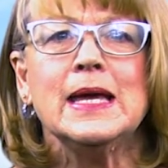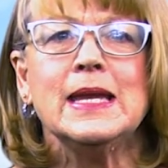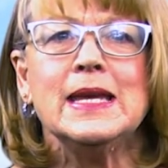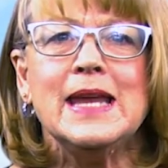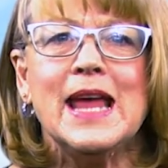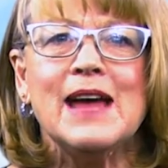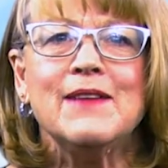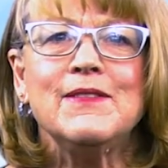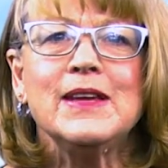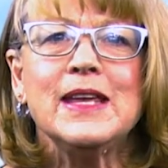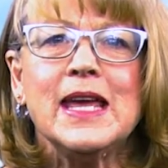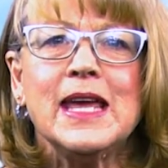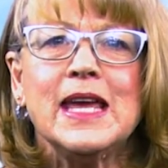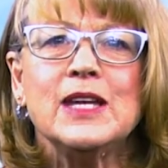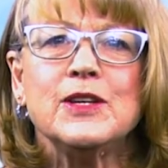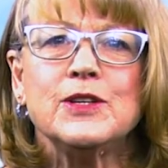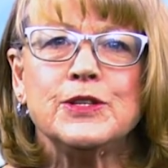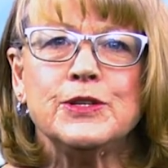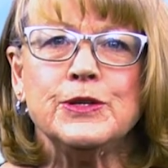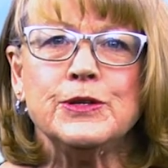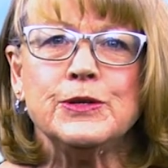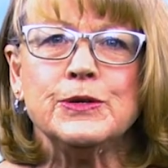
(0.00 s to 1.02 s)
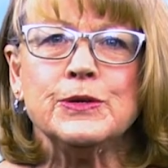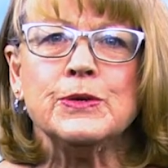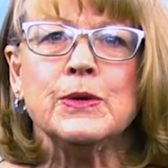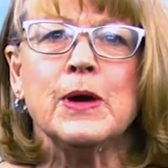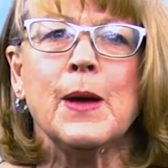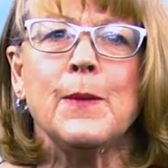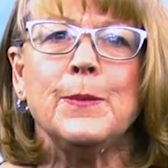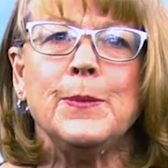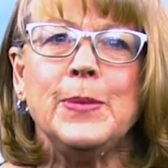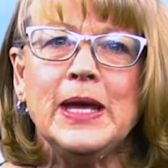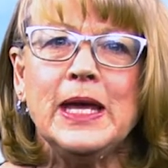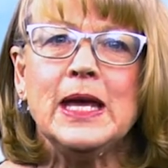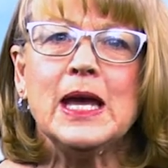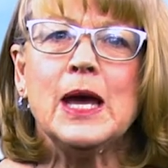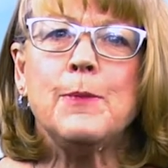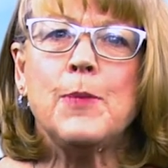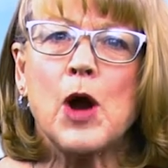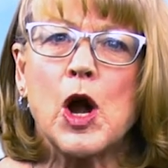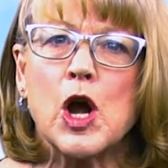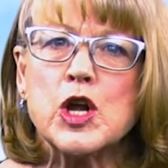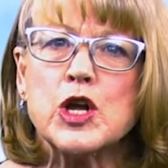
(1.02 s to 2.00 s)
Navigate to Be a
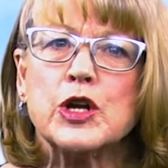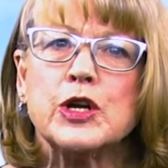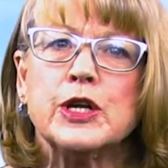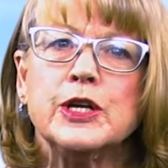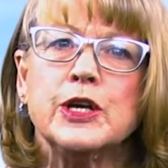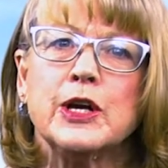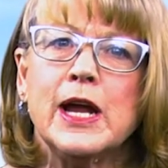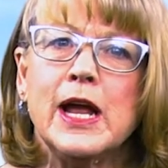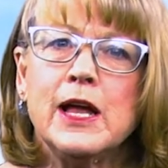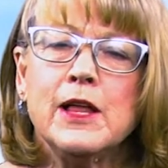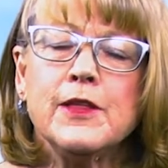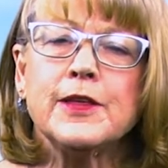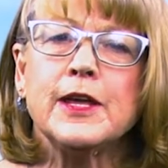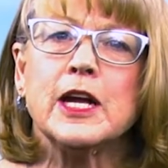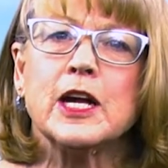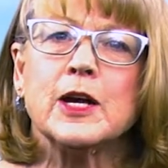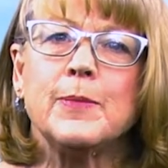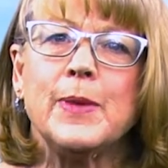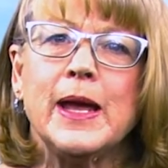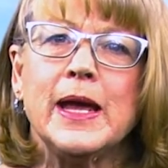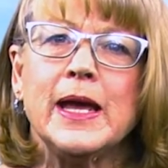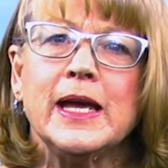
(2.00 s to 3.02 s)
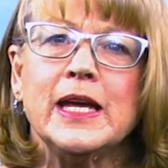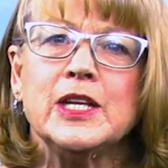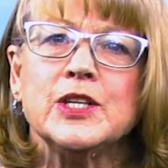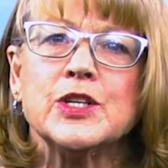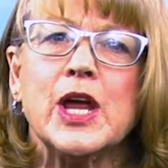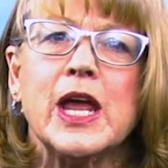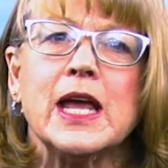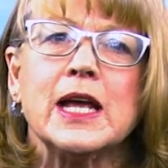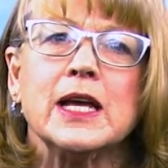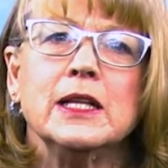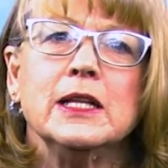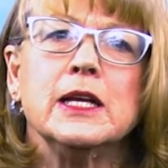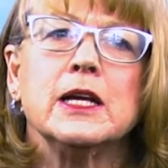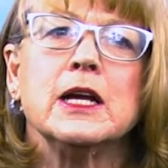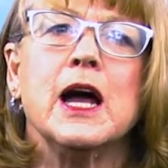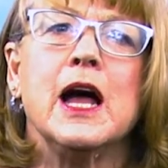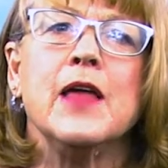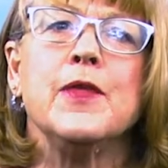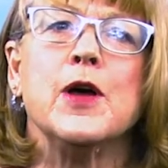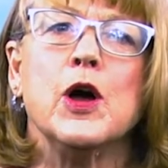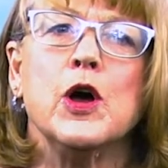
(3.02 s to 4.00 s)
Partner in Your Healthcare page and click
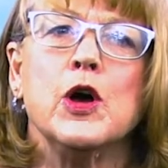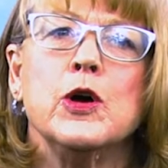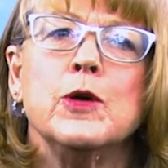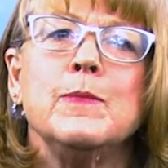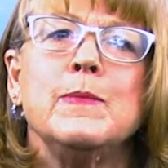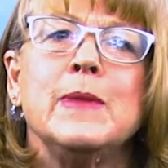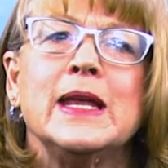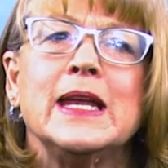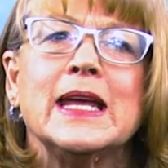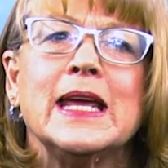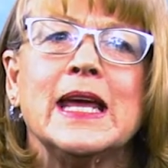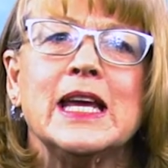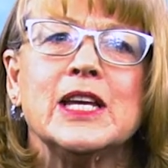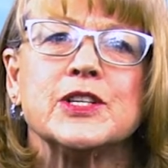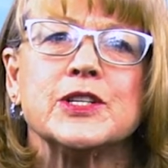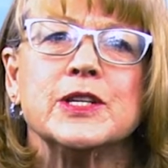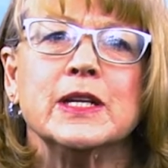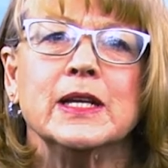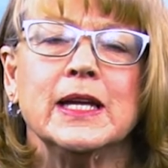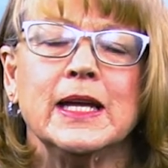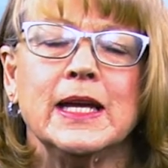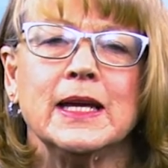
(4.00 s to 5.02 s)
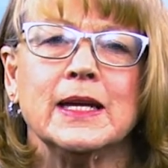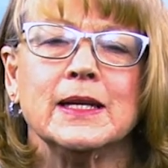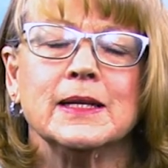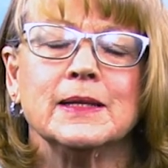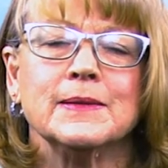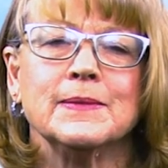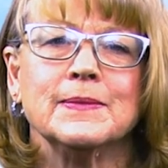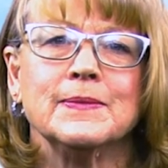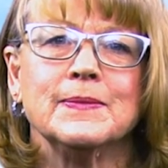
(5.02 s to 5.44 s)
on the Home Medication link.